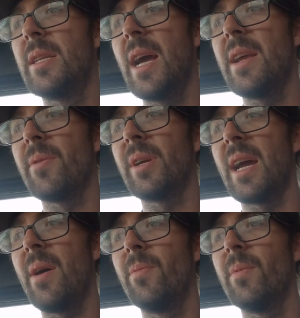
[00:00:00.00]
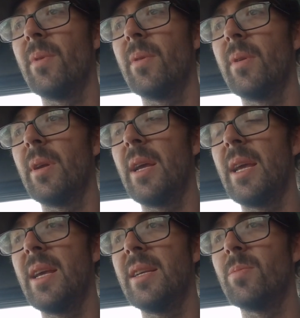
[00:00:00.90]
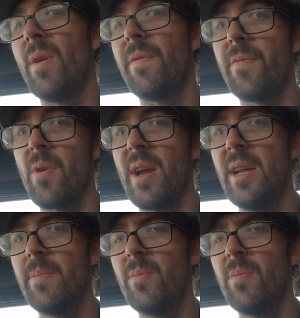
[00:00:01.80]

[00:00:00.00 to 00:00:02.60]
data account is with free,